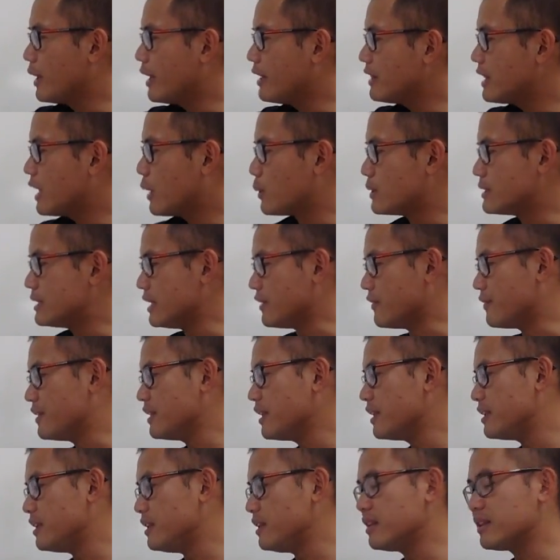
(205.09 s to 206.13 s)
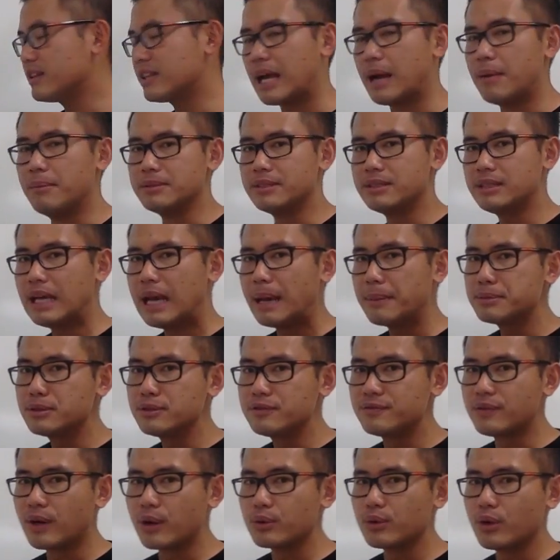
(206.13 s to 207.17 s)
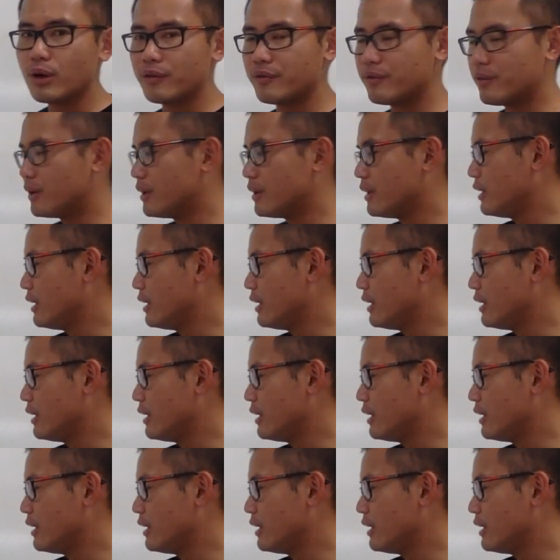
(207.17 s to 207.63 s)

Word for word: end up with infinity times absolute value of